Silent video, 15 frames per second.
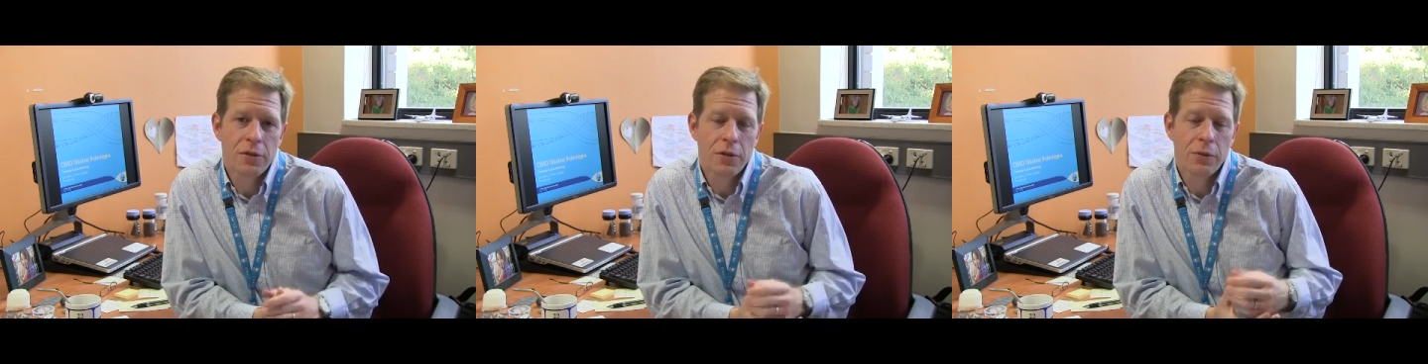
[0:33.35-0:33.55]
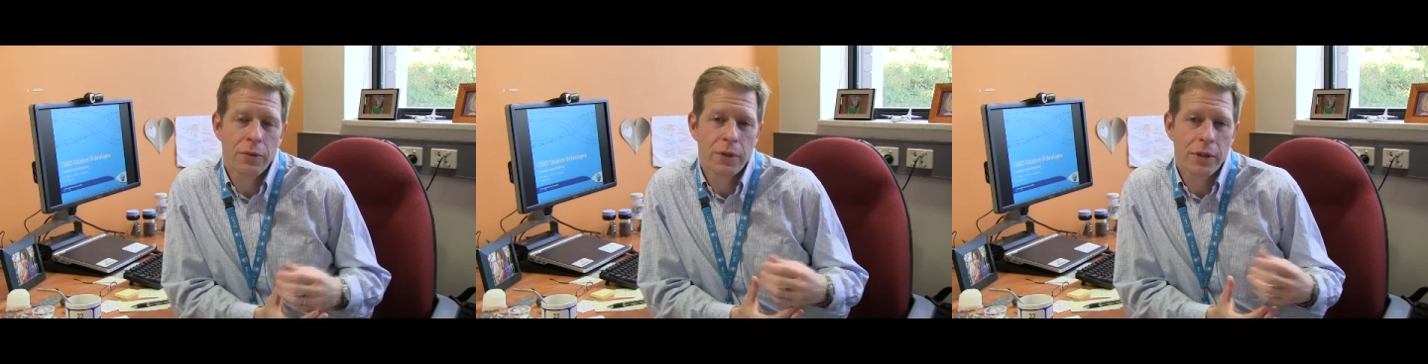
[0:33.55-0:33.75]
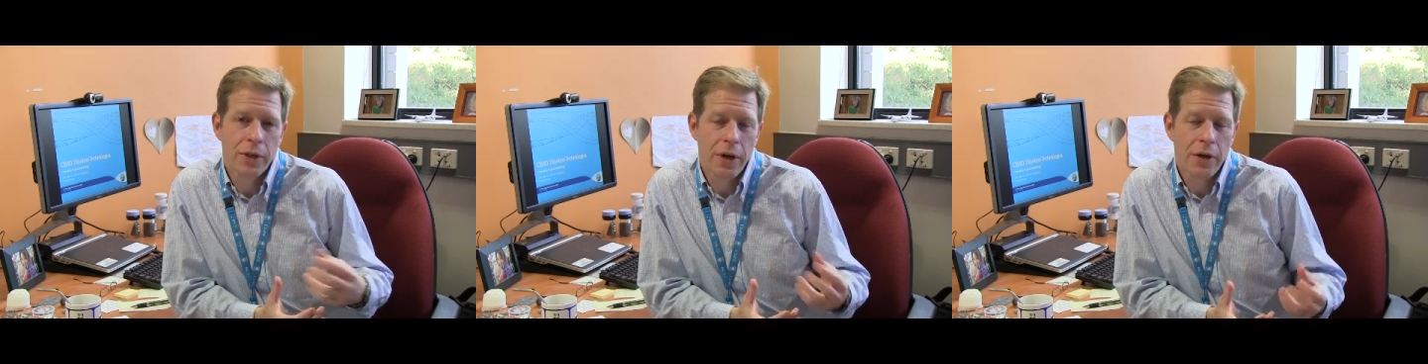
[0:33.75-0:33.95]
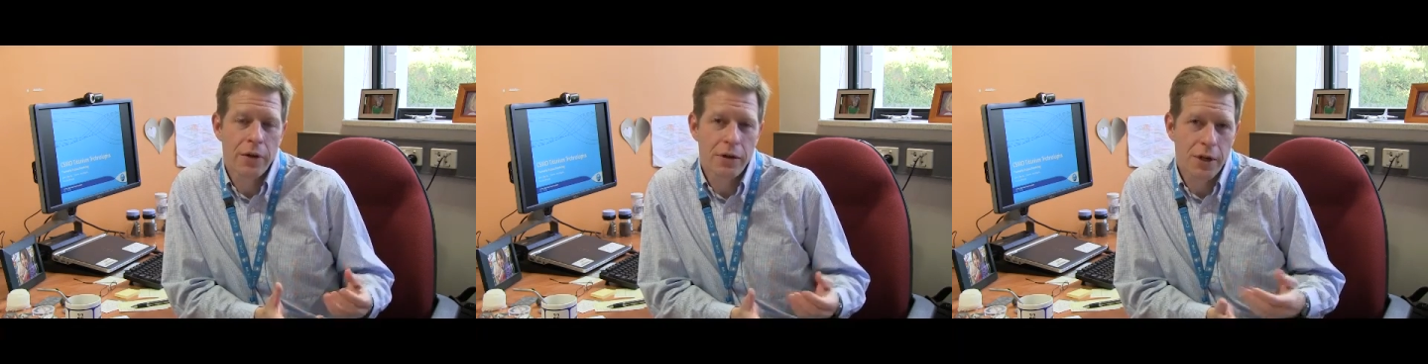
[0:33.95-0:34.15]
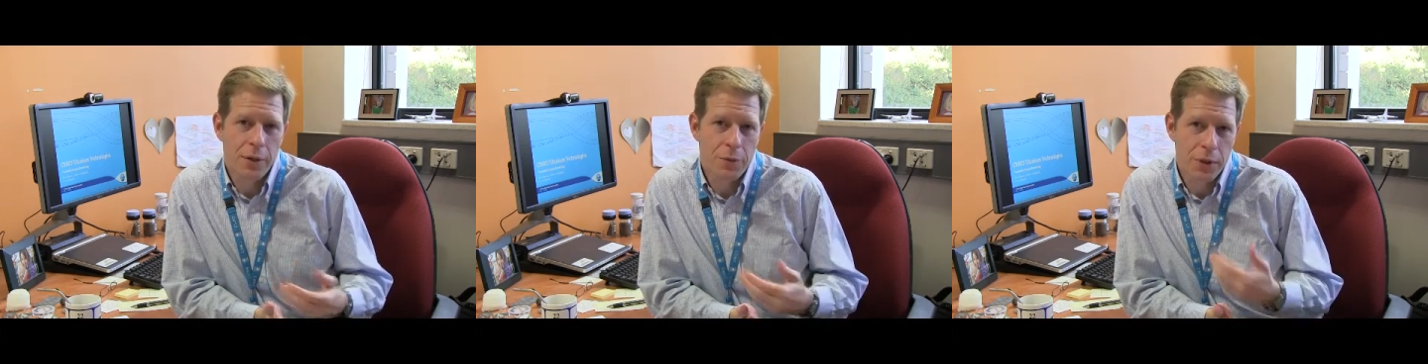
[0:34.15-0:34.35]
so that when the
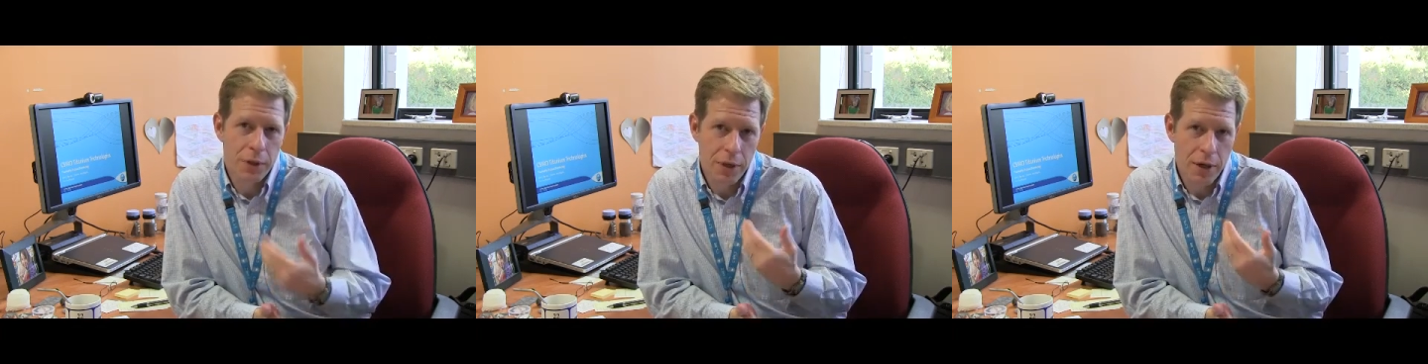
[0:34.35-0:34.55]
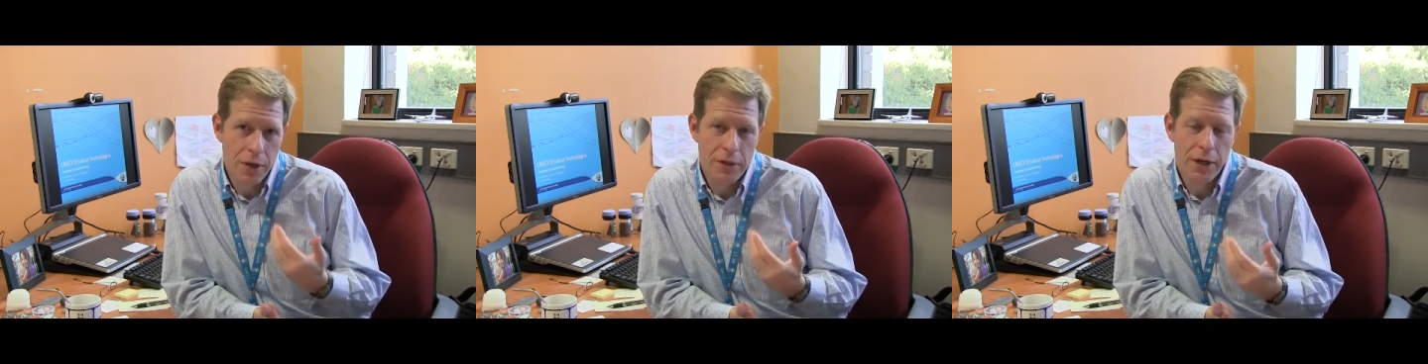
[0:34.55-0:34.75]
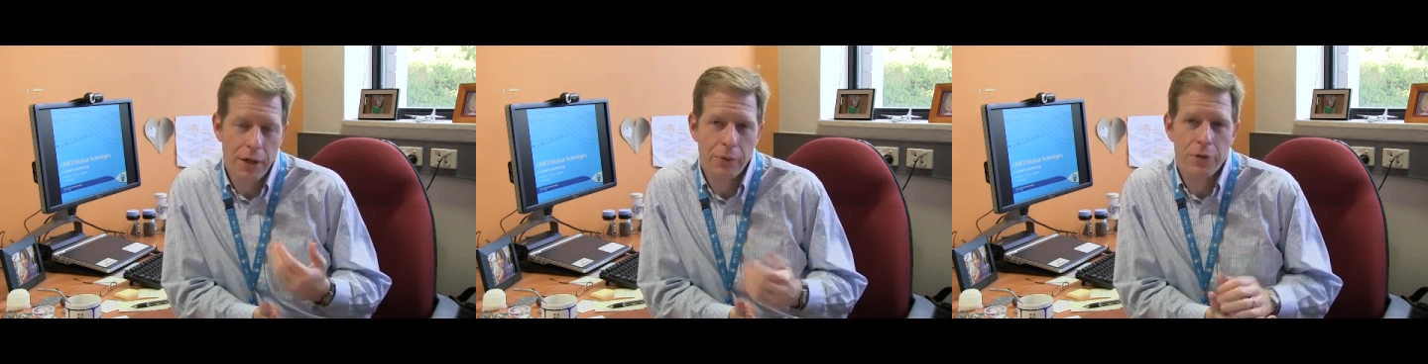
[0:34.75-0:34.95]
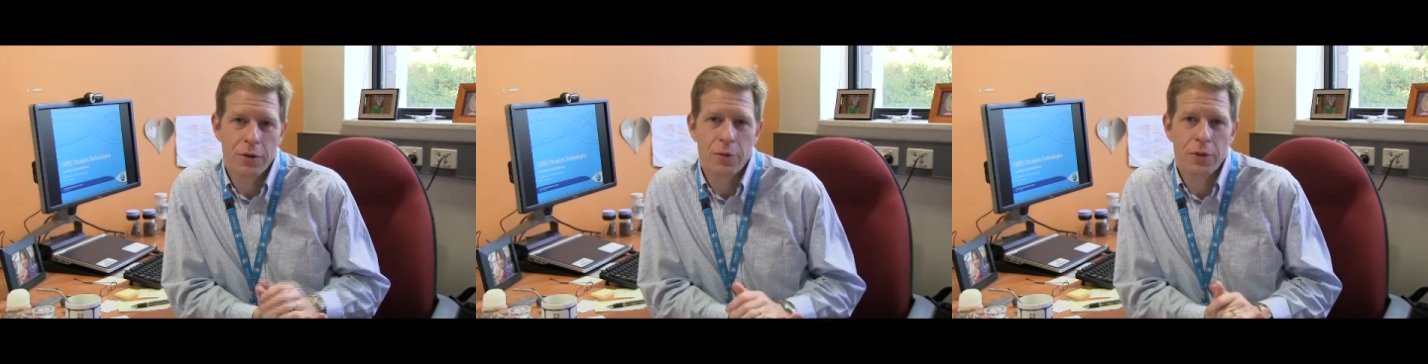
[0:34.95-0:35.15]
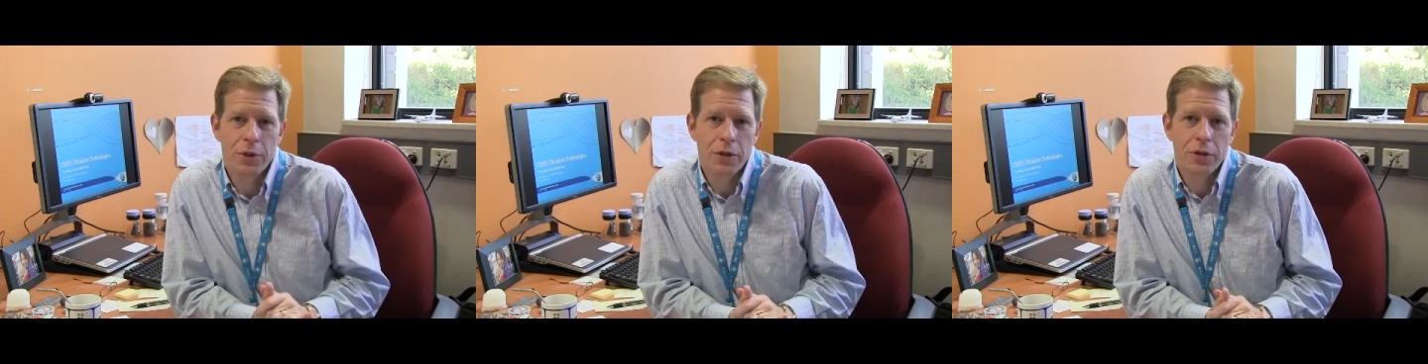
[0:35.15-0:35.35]
cutter comes in contact with
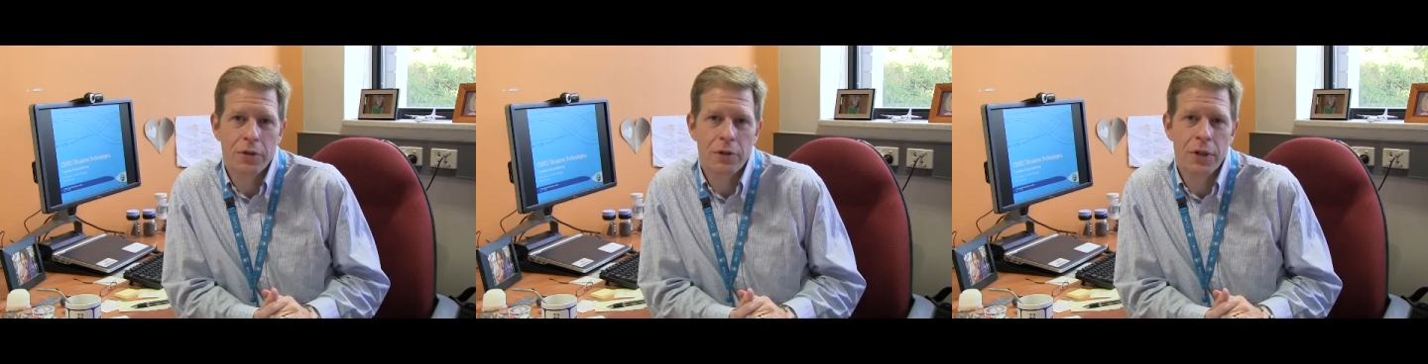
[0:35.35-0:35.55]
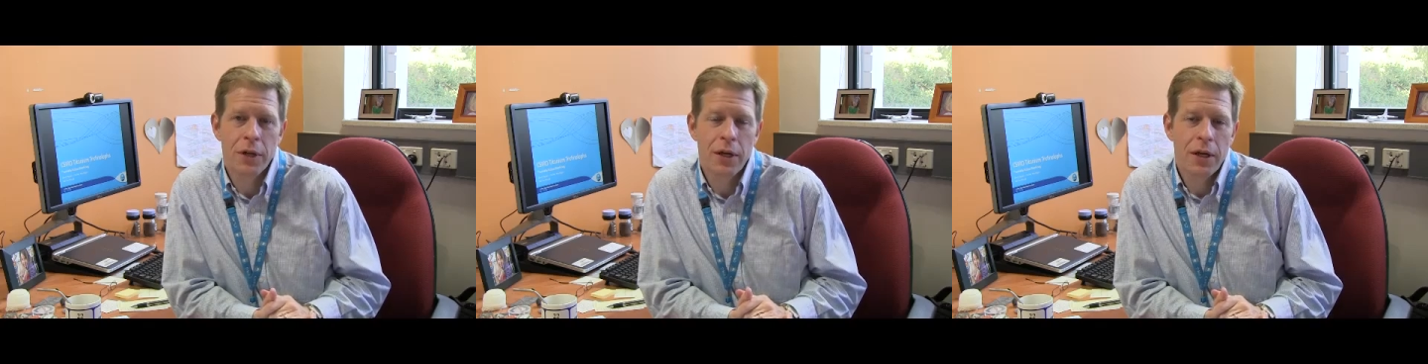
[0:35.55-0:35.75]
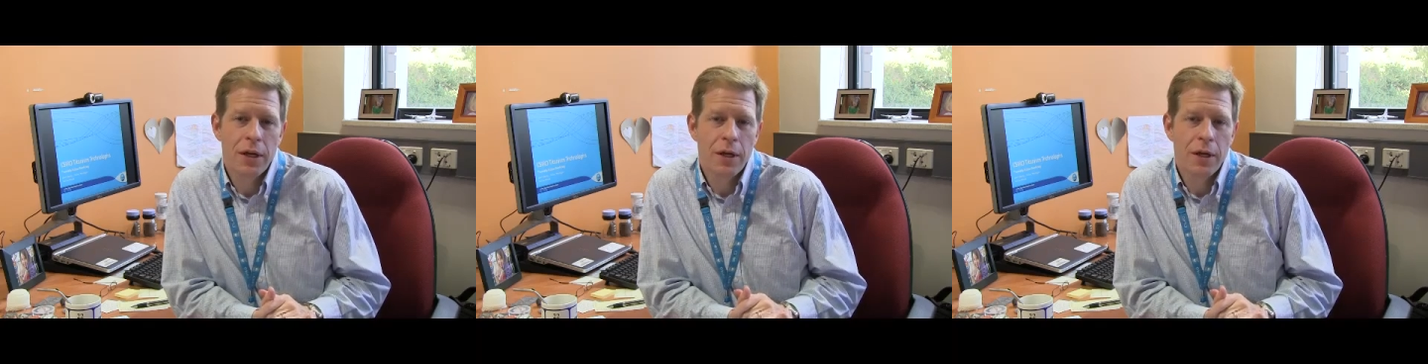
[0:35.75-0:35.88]
the material,